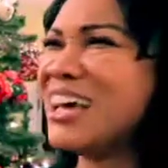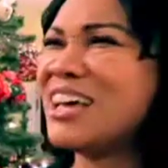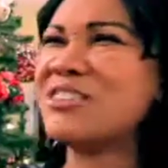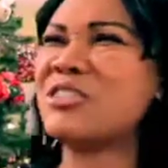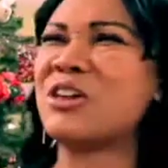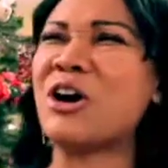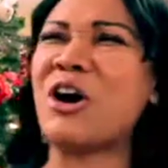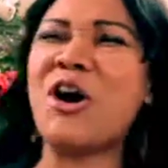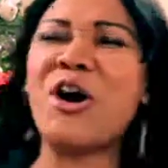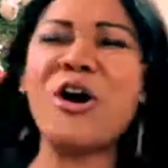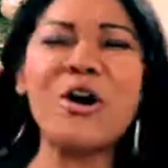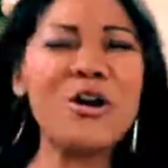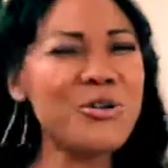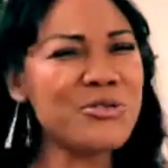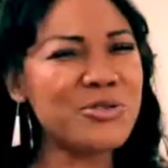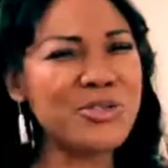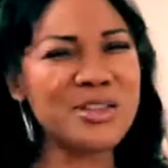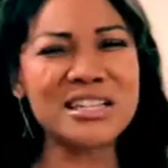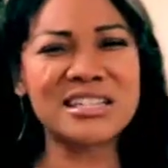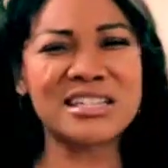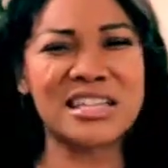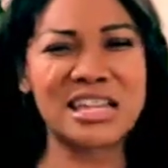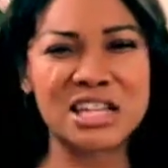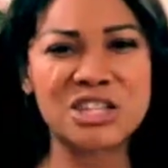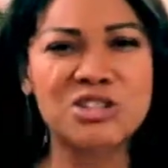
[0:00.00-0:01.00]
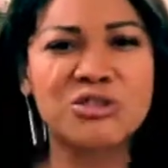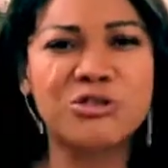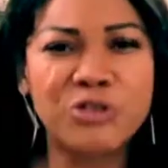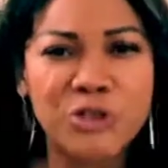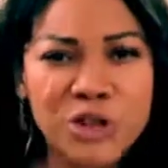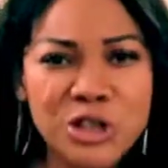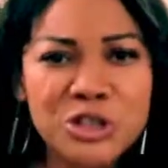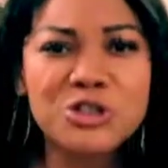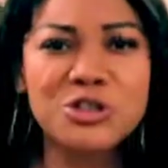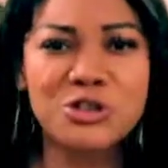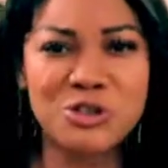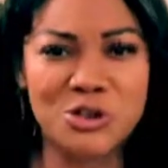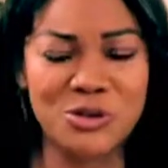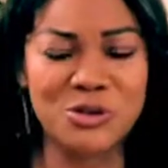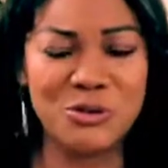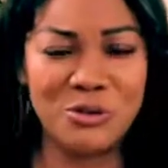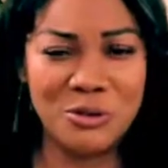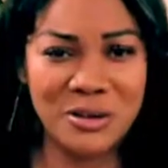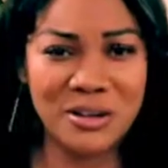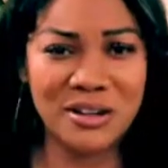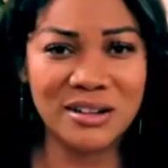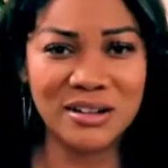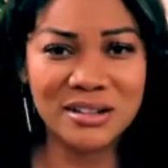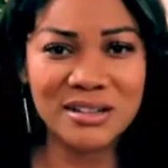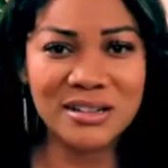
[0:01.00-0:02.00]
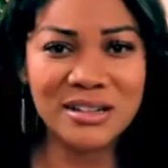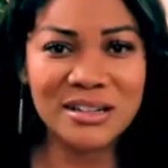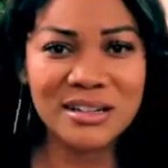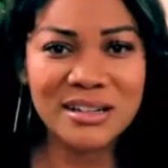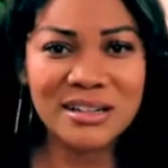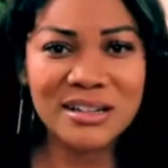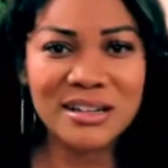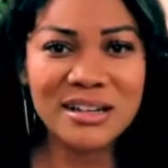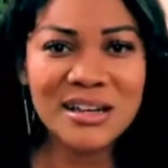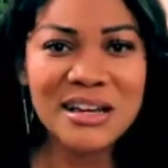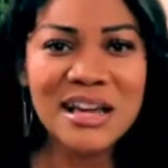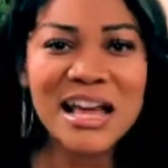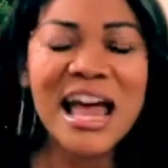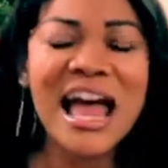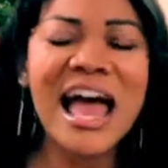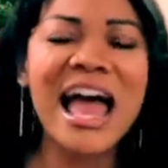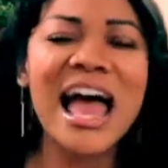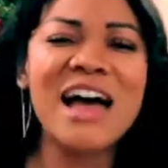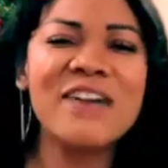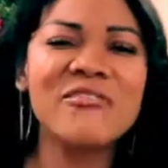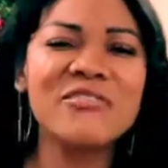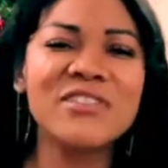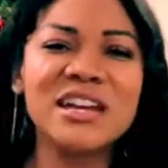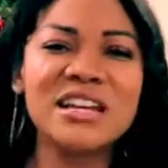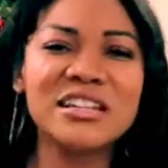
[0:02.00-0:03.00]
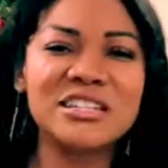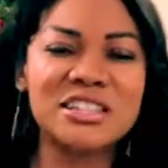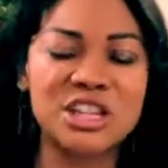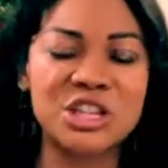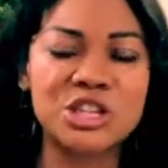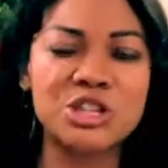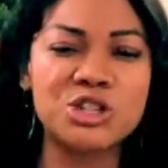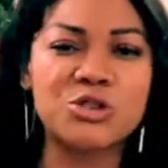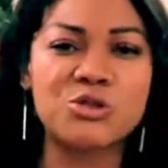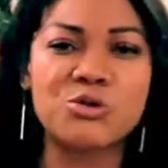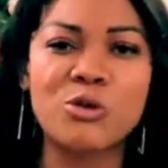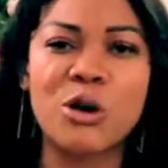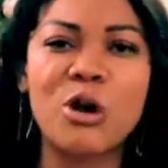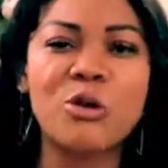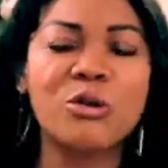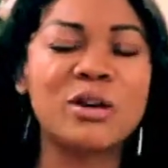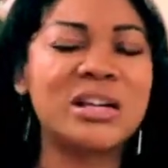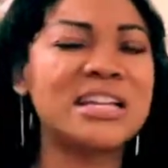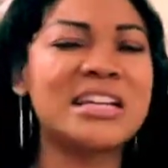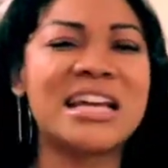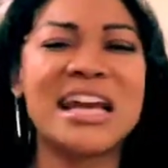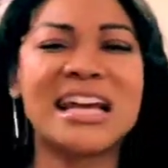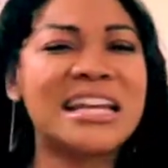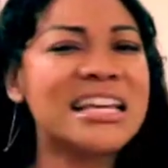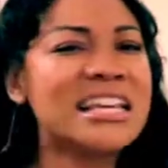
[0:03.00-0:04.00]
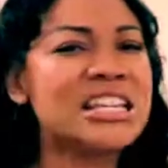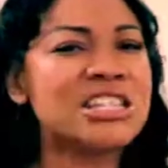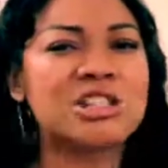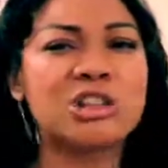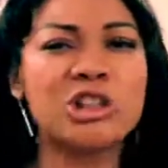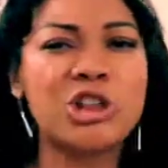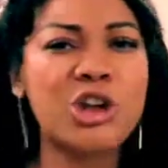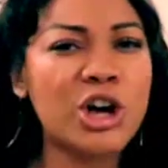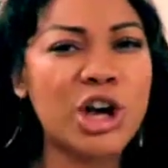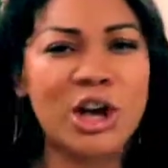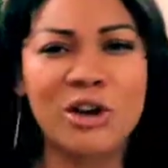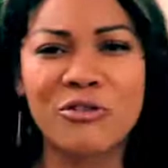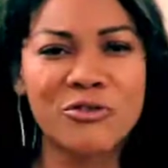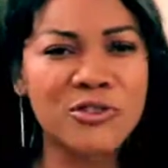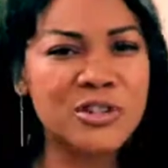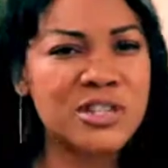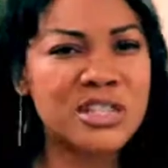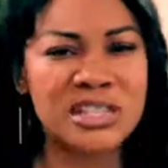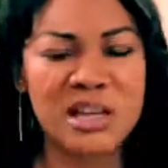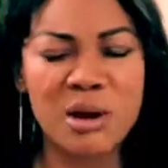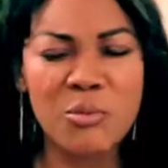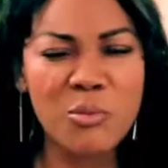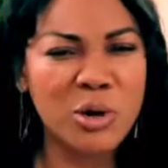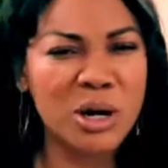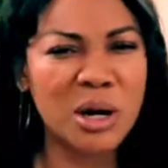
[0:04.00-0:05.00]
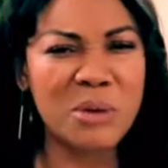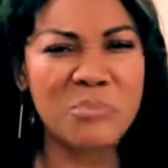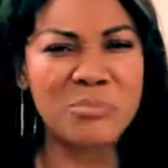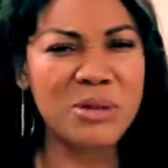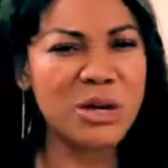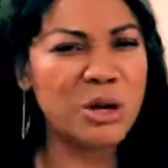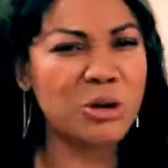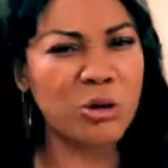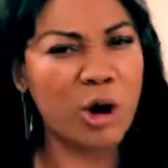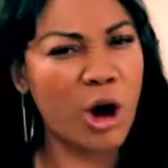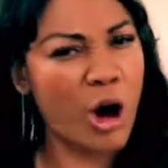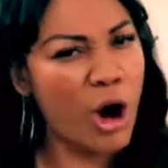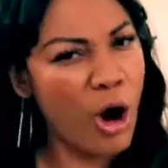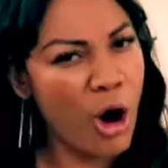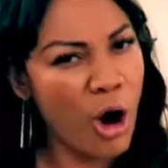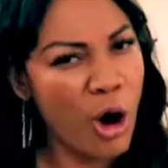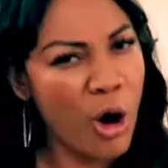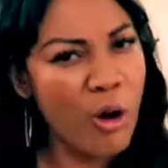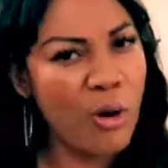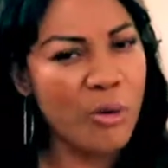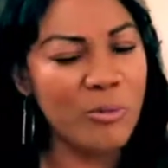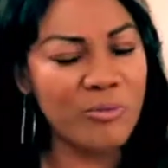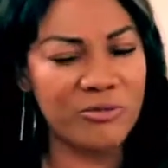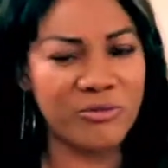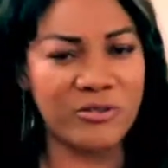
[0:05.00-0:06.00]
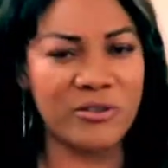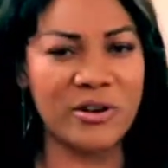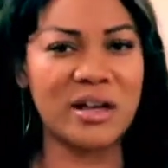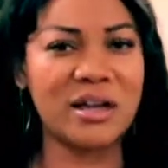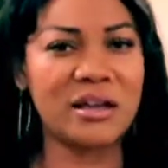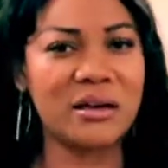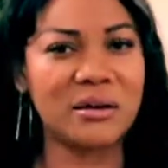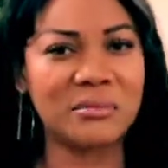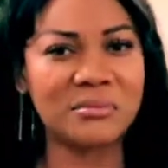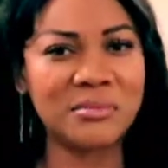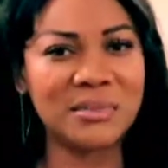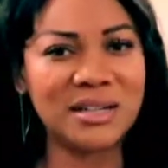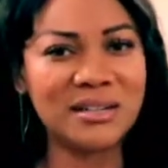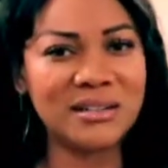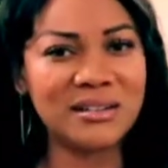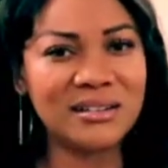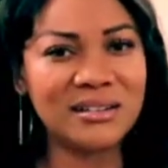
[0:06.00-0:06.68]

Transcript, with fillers: The earth is his footstool. Heaven is his throne, and yet he's looking for someone to build a home for him.